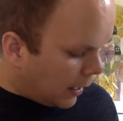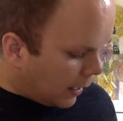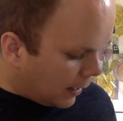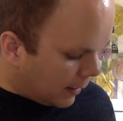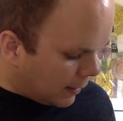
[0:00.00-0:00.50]

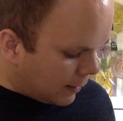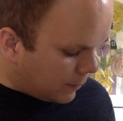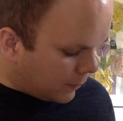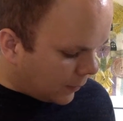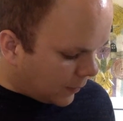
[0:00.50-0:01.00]

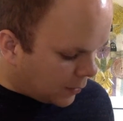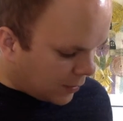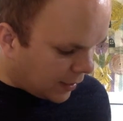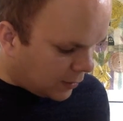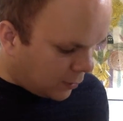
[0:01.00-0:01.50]
Um, so
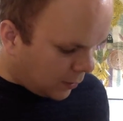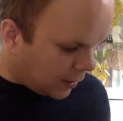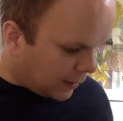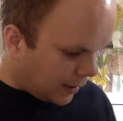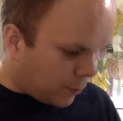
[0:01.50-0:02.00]
it's got the New
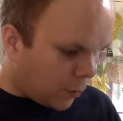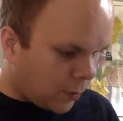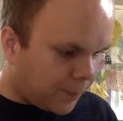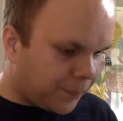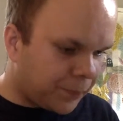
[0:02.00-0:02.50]
York
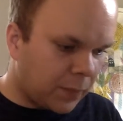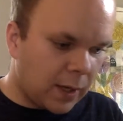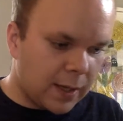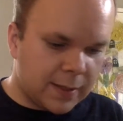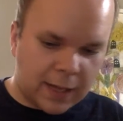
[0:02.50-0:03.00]
label.
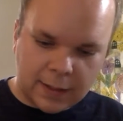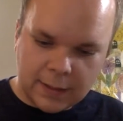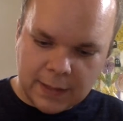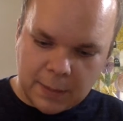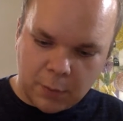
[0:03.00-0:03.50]
It's got
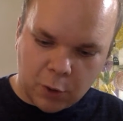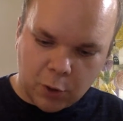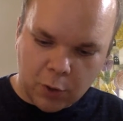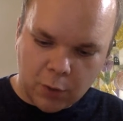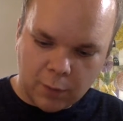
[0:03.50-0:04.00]
the deep
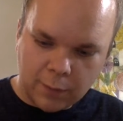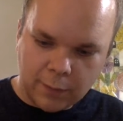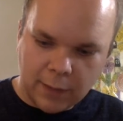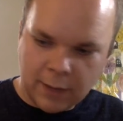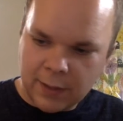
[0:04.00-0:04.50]
groove.
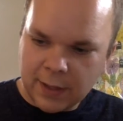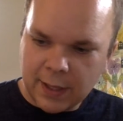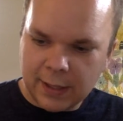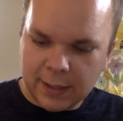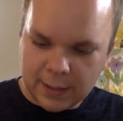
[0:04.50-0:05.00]

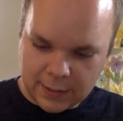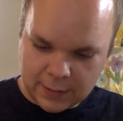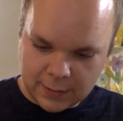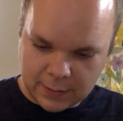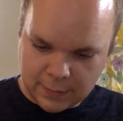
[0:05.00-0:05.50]
Everything
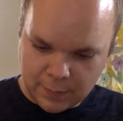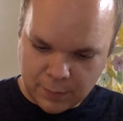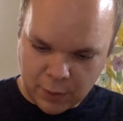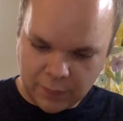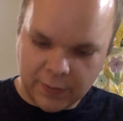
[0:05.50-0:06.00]
is
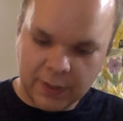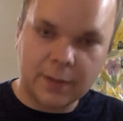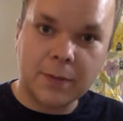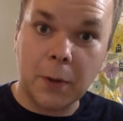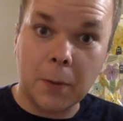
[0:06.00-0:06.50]
perfect.
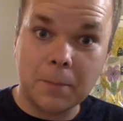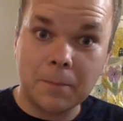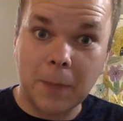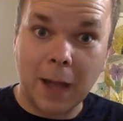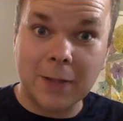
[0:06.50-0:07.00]
So
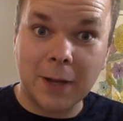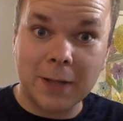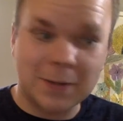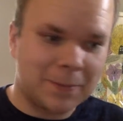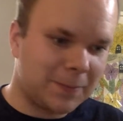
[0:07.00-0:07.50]
that's
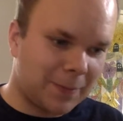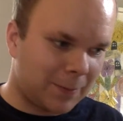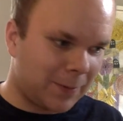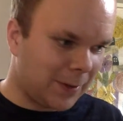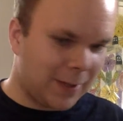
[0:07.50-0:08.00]
awesome.
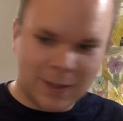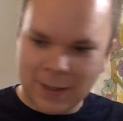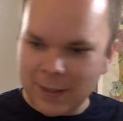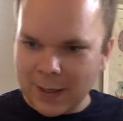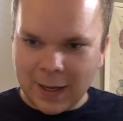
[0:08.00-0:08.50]
I'm really
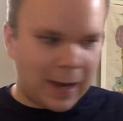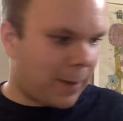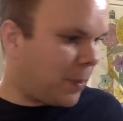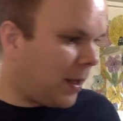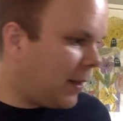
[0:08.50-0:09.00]

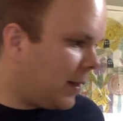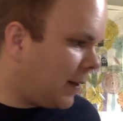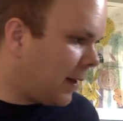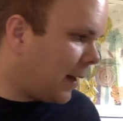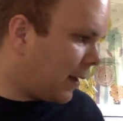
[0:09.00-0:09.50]
happy
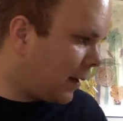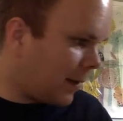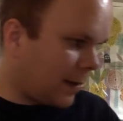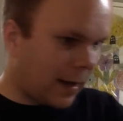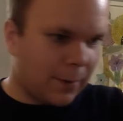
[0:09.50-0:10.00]
that
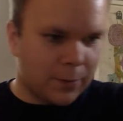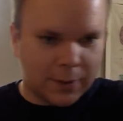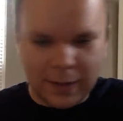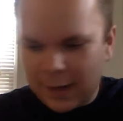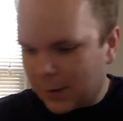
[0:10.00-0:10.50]
that
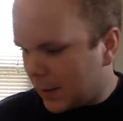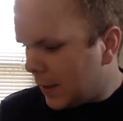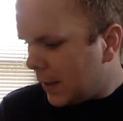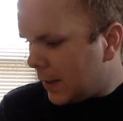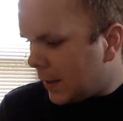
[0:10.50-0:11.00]
worked
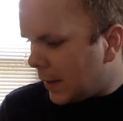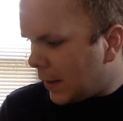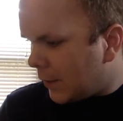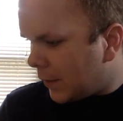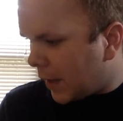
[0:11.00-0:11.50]
out. And
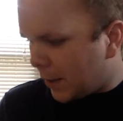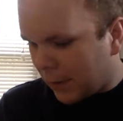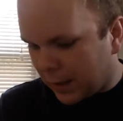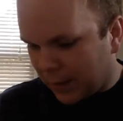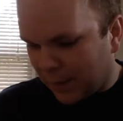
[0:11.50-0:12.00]
now I've got a
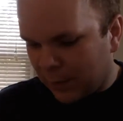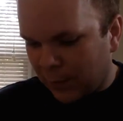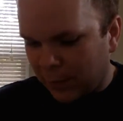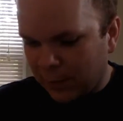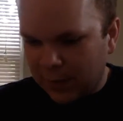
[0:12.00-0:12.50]
record I've been
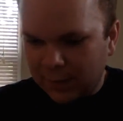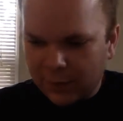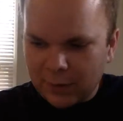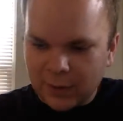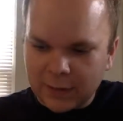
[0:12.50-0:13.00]
really wanting
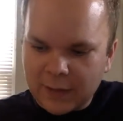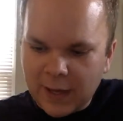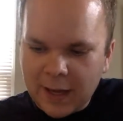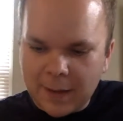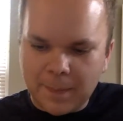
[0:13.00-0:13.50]
for a long
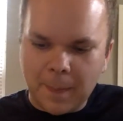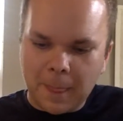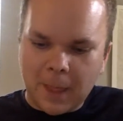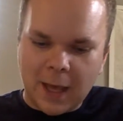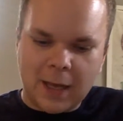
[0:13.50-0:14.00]
time,
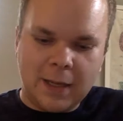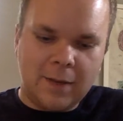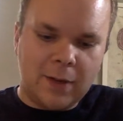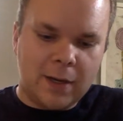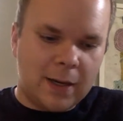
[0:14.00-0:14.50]
and
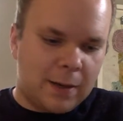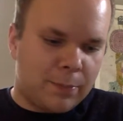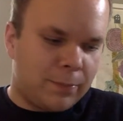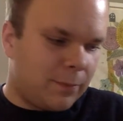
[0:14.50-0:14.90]
even a